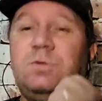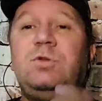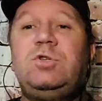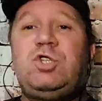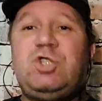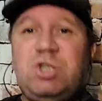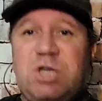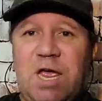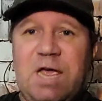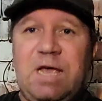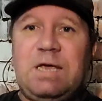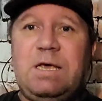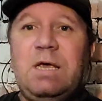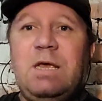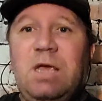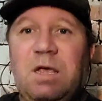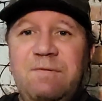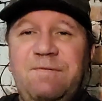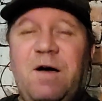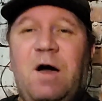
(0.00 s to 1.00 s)
Check.
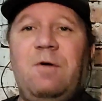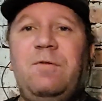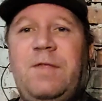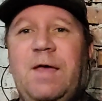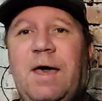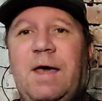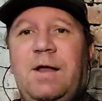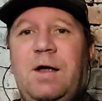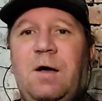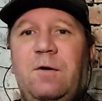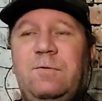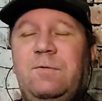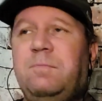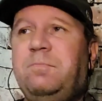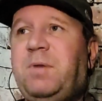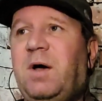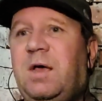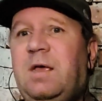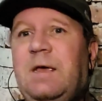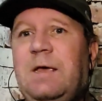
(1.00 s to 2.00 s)
He found that out.
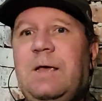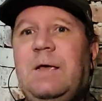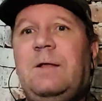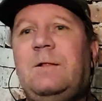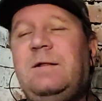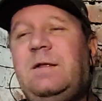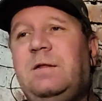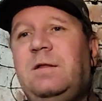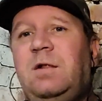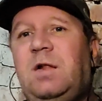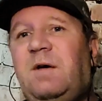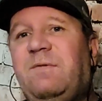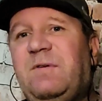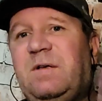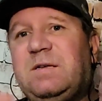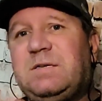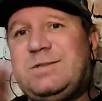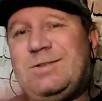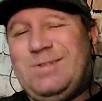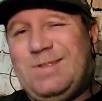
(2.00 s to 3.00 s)
Bailly and Lindelof
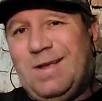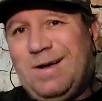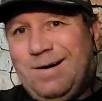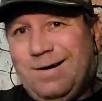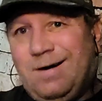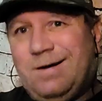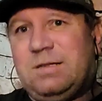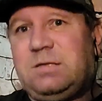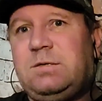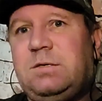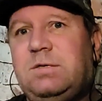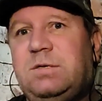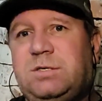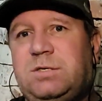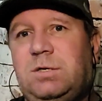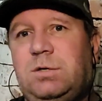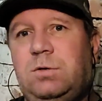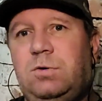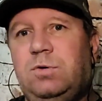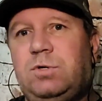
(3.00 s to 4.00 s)
is not the
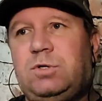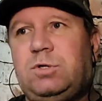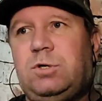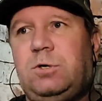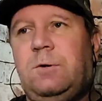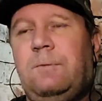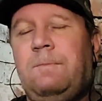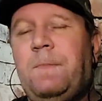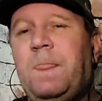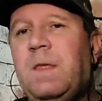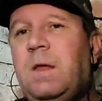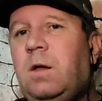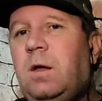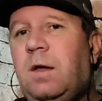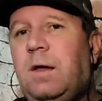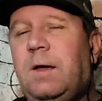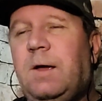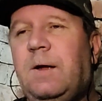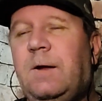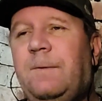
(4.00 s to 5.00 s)
solution
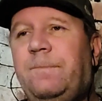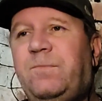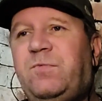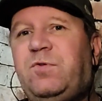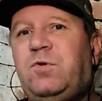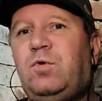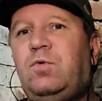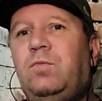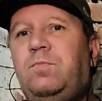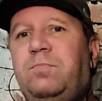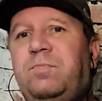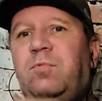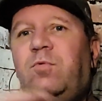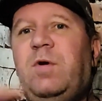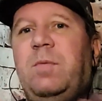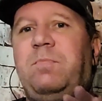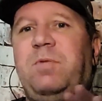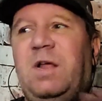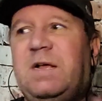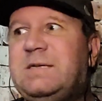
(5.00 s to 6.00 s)
to
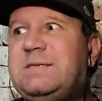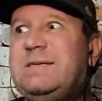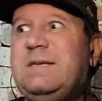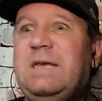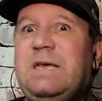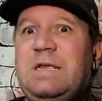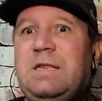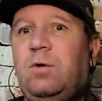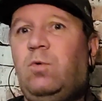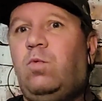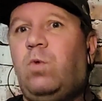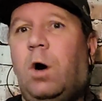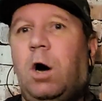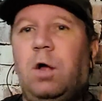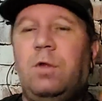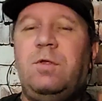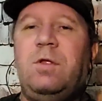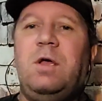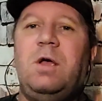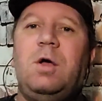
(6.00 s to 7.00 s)
replace either
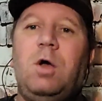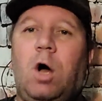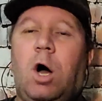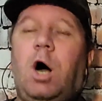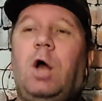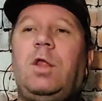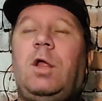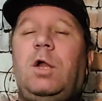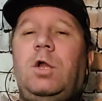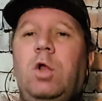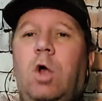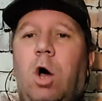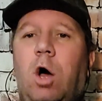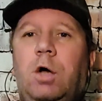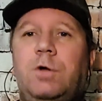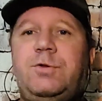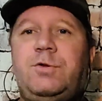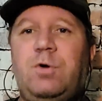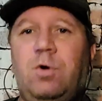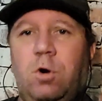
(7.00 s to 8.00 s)
one on a
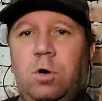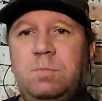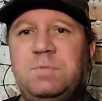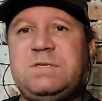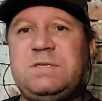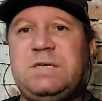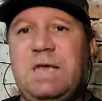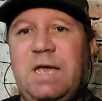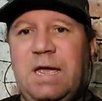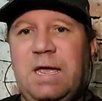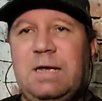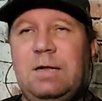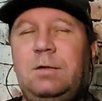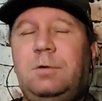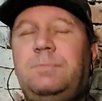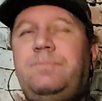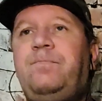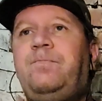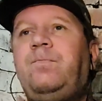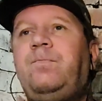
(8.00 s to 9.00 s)
long-term scale.